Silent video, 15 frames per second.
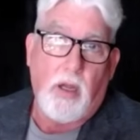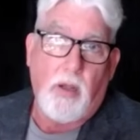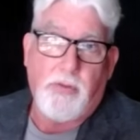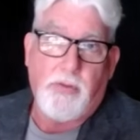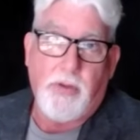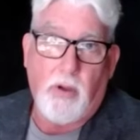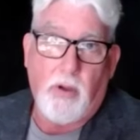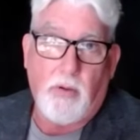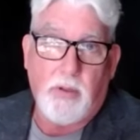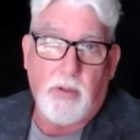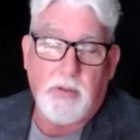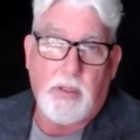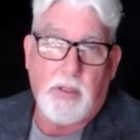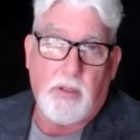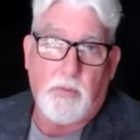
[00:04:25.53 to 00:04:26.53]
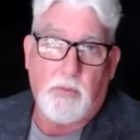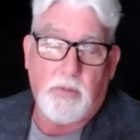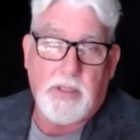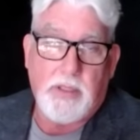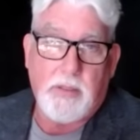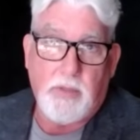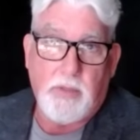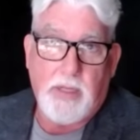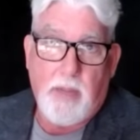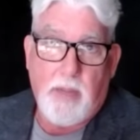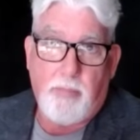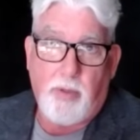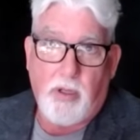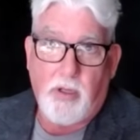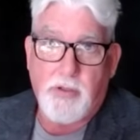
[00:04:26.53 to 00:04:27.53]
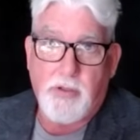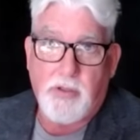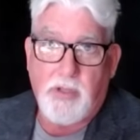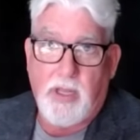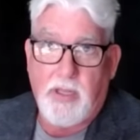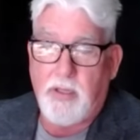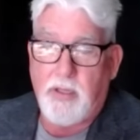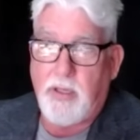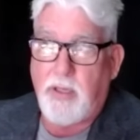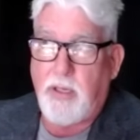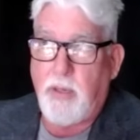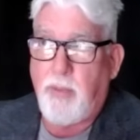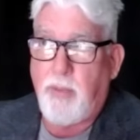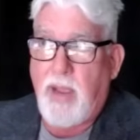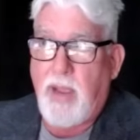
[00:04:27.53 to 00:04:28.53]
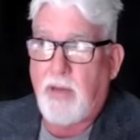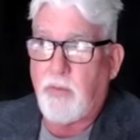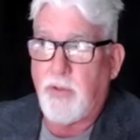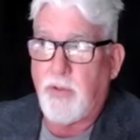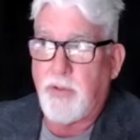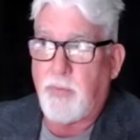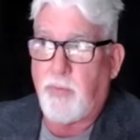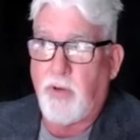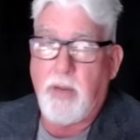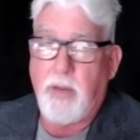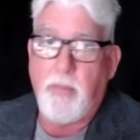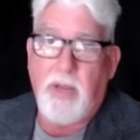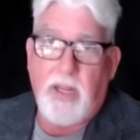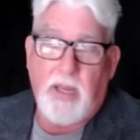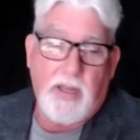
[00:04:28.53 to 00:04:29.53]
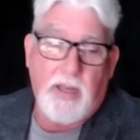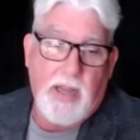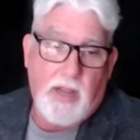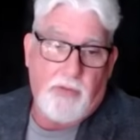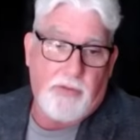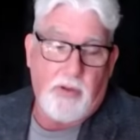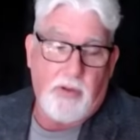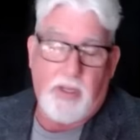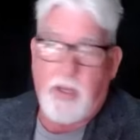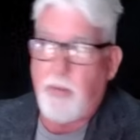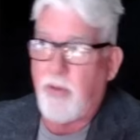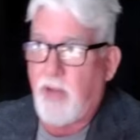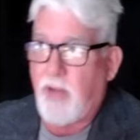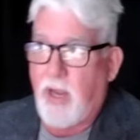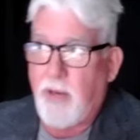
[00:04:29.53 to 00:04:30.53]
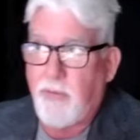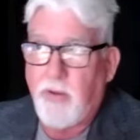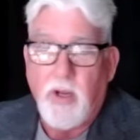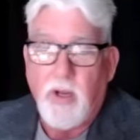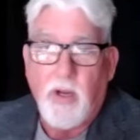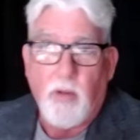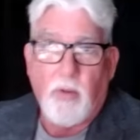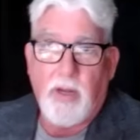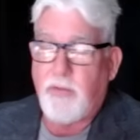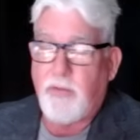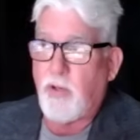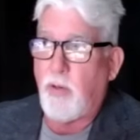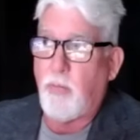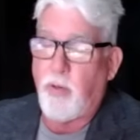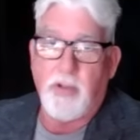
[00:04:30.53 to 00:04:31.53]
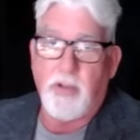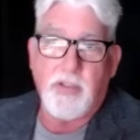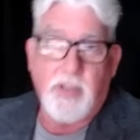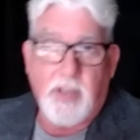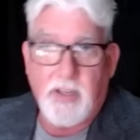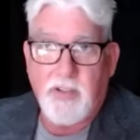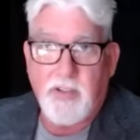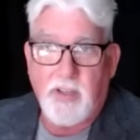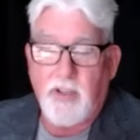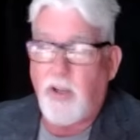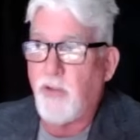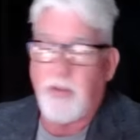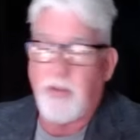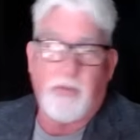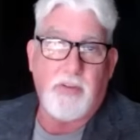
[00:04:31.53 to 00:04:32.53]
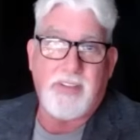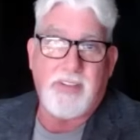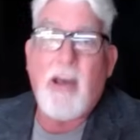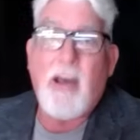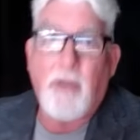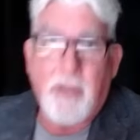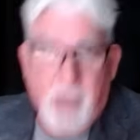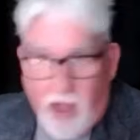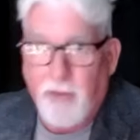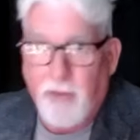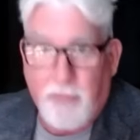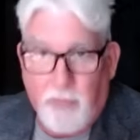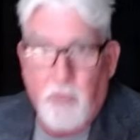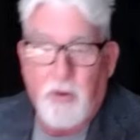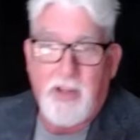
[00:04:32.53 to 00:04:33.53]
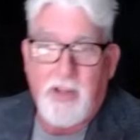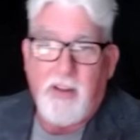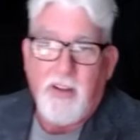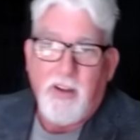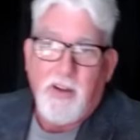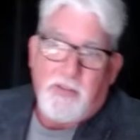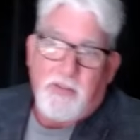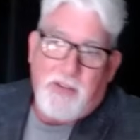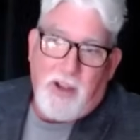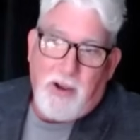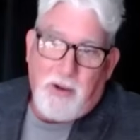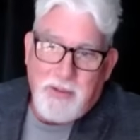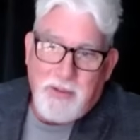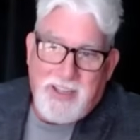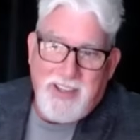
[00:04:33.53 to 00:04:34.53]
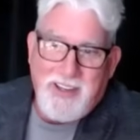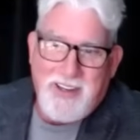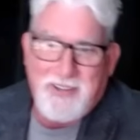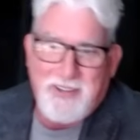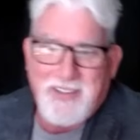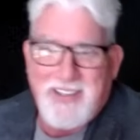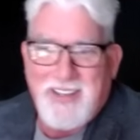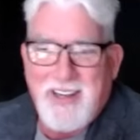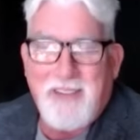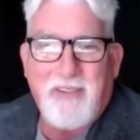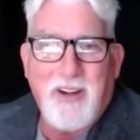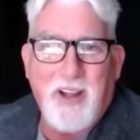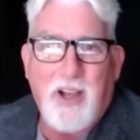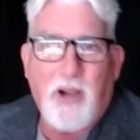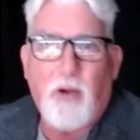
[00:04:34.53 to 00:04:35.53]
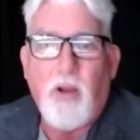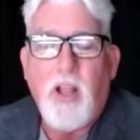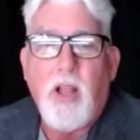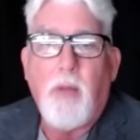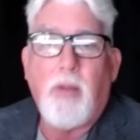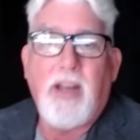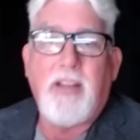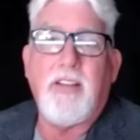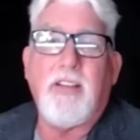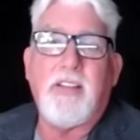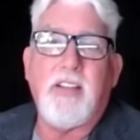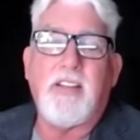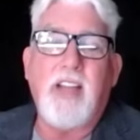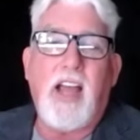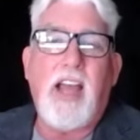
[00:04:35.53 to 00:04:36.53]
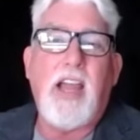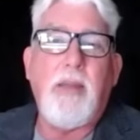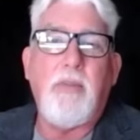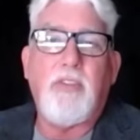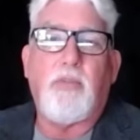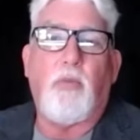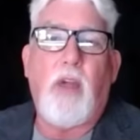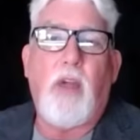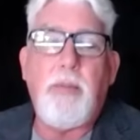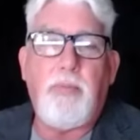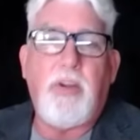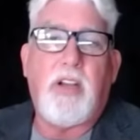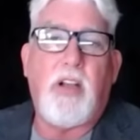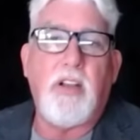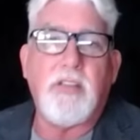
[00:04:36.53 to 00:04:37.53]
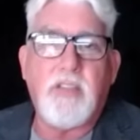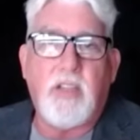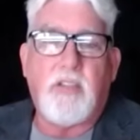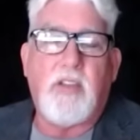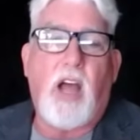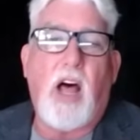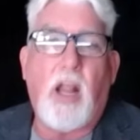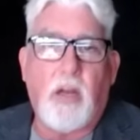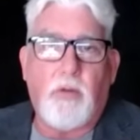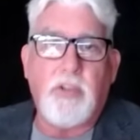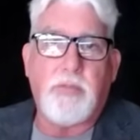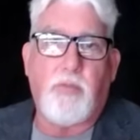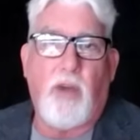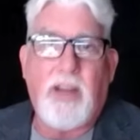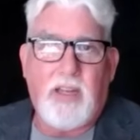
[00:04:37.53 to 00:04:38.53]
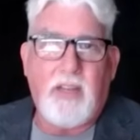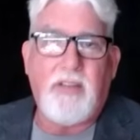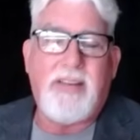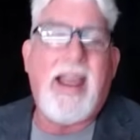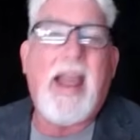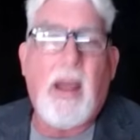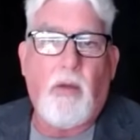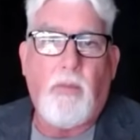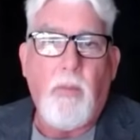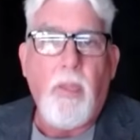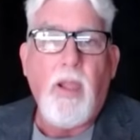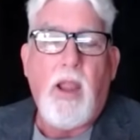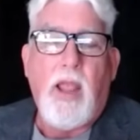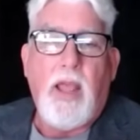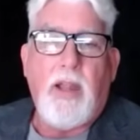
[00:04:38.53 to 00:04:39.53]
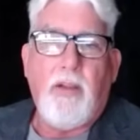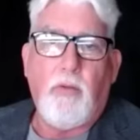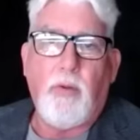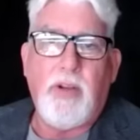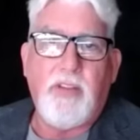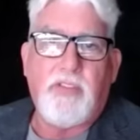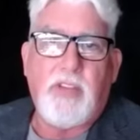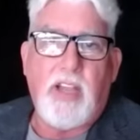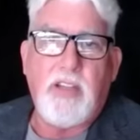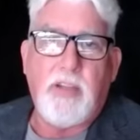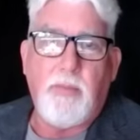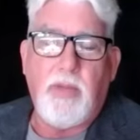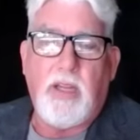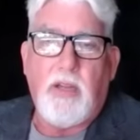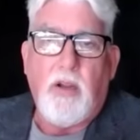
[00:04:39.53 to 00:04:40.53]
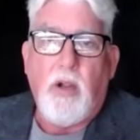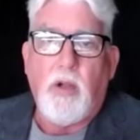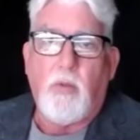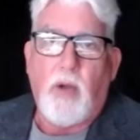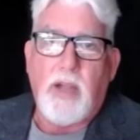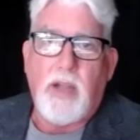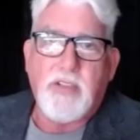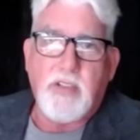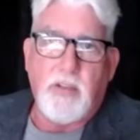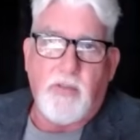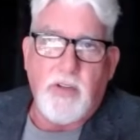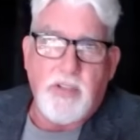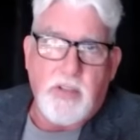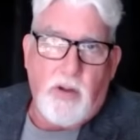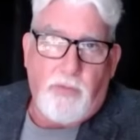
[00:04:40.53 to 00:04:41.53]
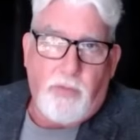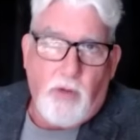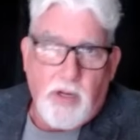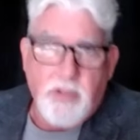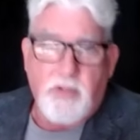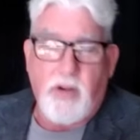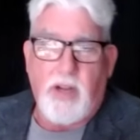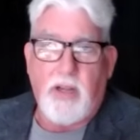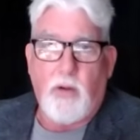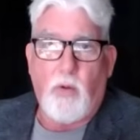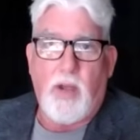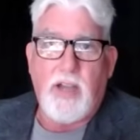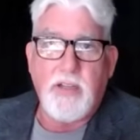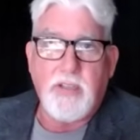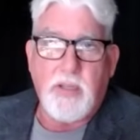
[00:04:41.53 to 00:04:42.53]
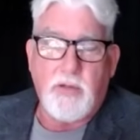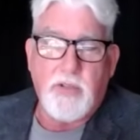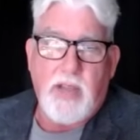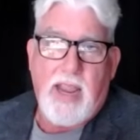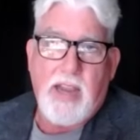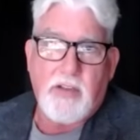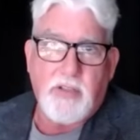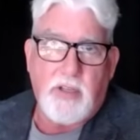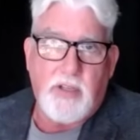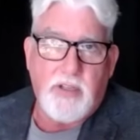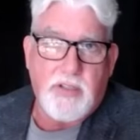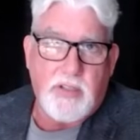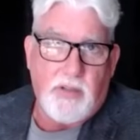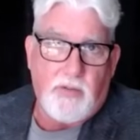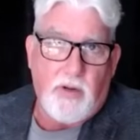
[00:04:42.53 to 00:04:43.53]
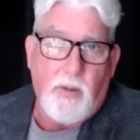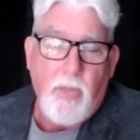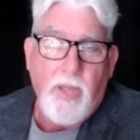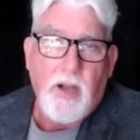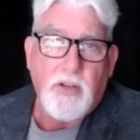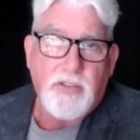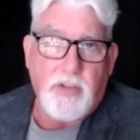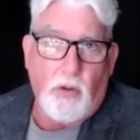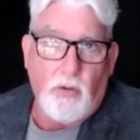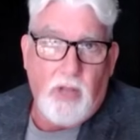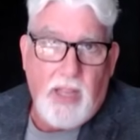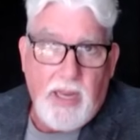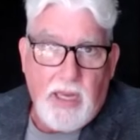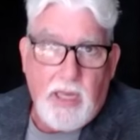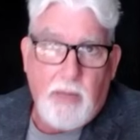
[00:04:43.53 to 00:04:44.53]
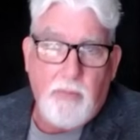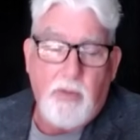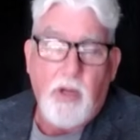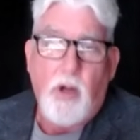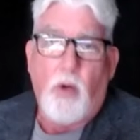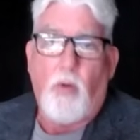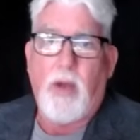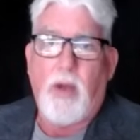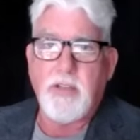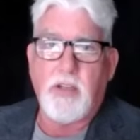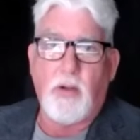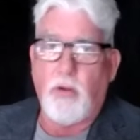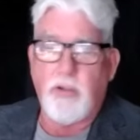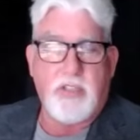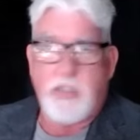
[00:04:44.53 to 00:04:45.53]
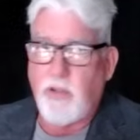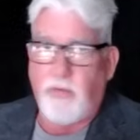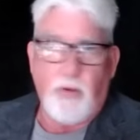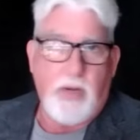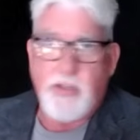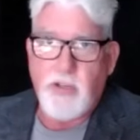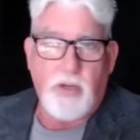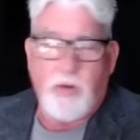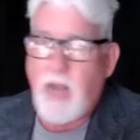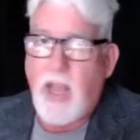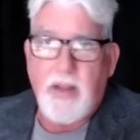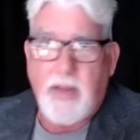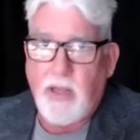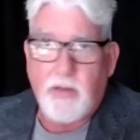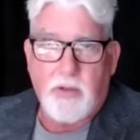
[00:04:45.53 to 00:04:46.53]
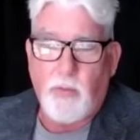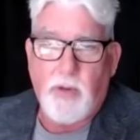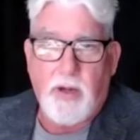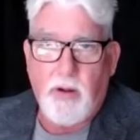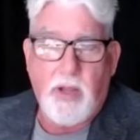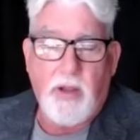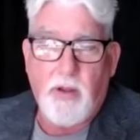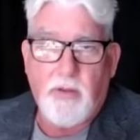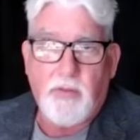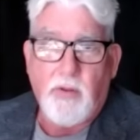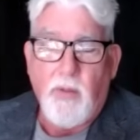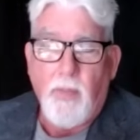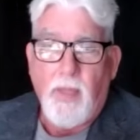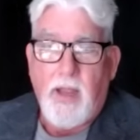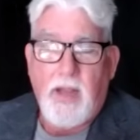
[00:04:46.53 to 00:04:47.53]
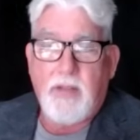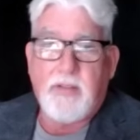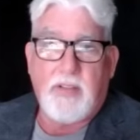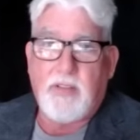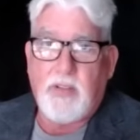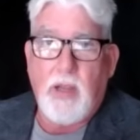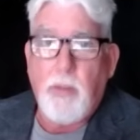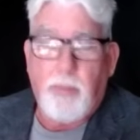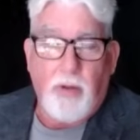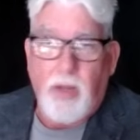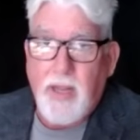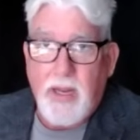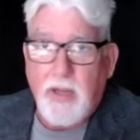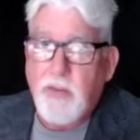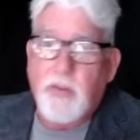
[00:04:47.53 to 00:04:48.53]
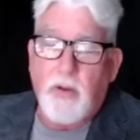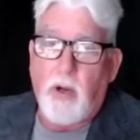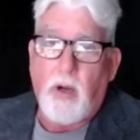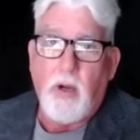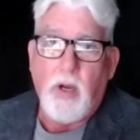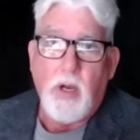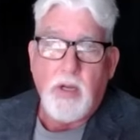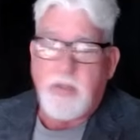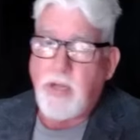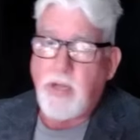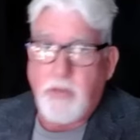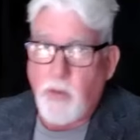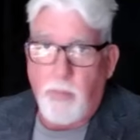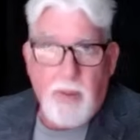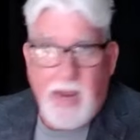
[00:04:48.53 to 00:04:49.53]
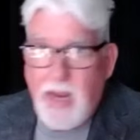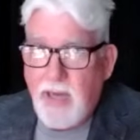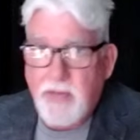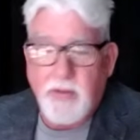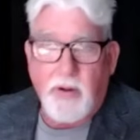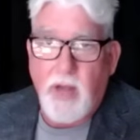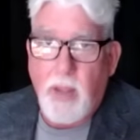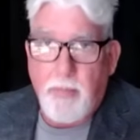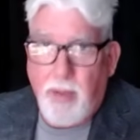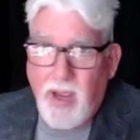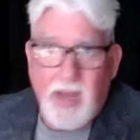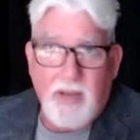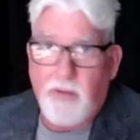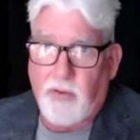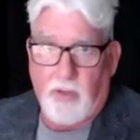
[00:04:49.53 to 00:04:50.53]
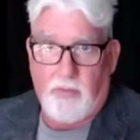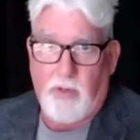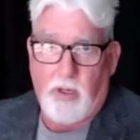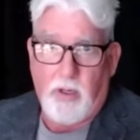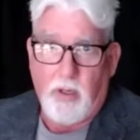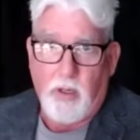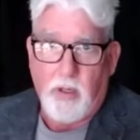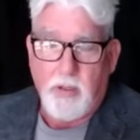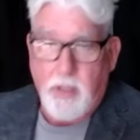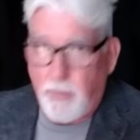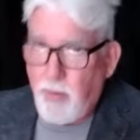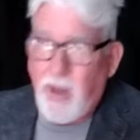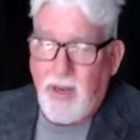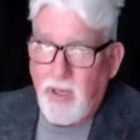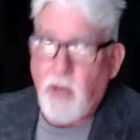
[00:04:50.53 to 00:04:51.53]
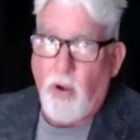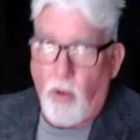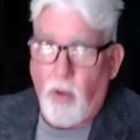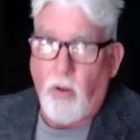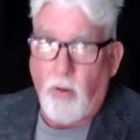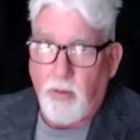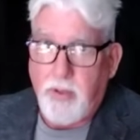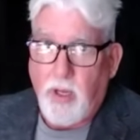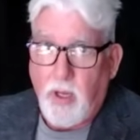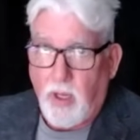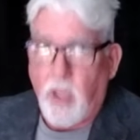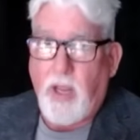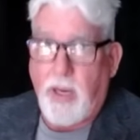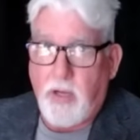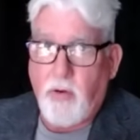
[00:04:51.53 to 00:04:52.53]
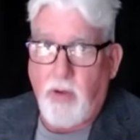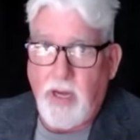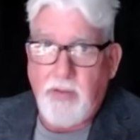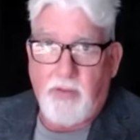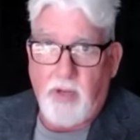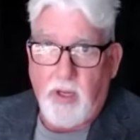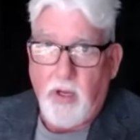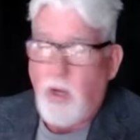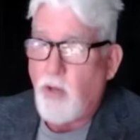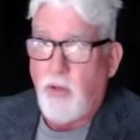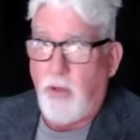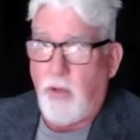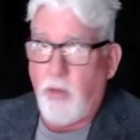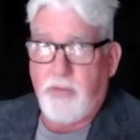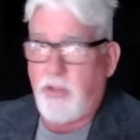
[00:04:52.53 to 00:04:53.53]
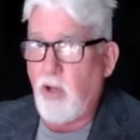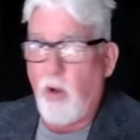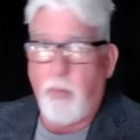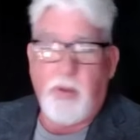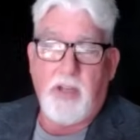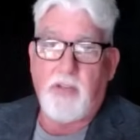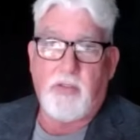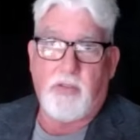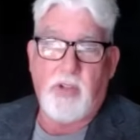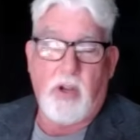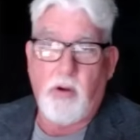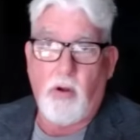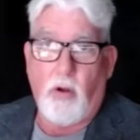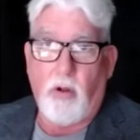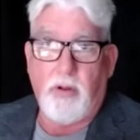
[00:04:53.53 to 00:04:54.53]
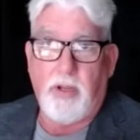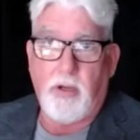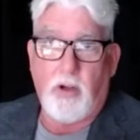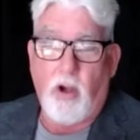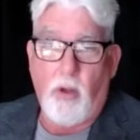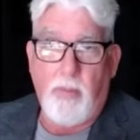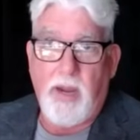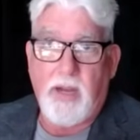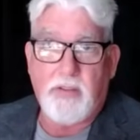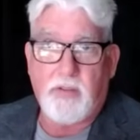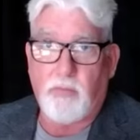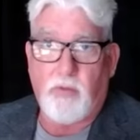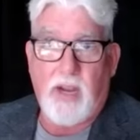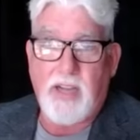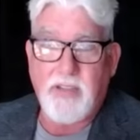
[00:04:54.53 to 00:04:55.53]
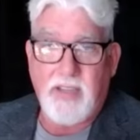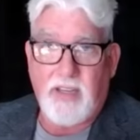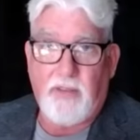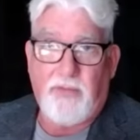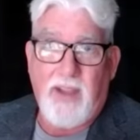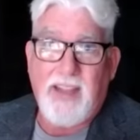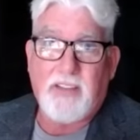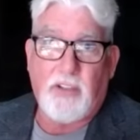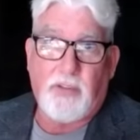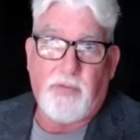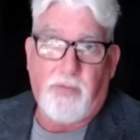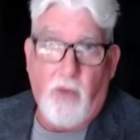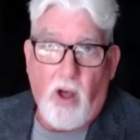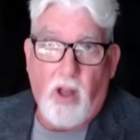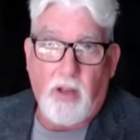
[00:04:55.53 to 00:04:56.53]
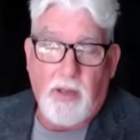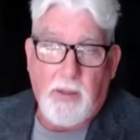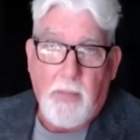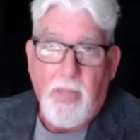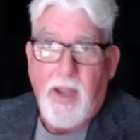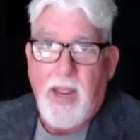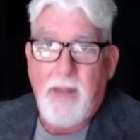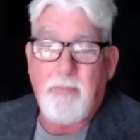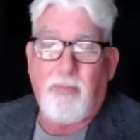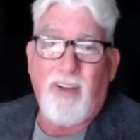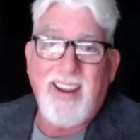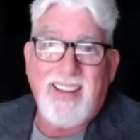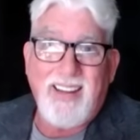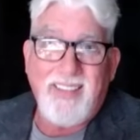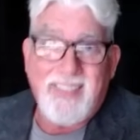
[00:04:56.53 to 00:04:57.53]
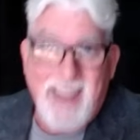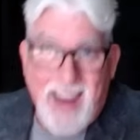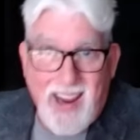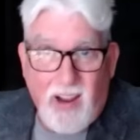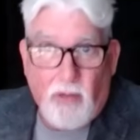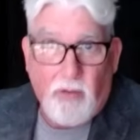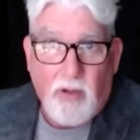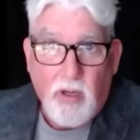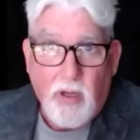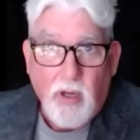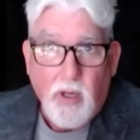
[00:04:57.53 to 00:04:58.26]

So, we got bullish, and the impact was pretty immediate. Now, certainly there have been times when I've turned bullish, and next thing you know, silver's down $1.40. So, you never know. But I think the time is right because the dollar is breaking down. And everyone has said to me, why is silver so frustrating? Why is this action in silver so lame? Why has the gold silver ratio gotten out to where it is? It's a simple answer. Central banks are not buying silver. They're buying gold like crazy. You don't see open interest on gold and the COMEX rising. In fact, it's falling and breaking down.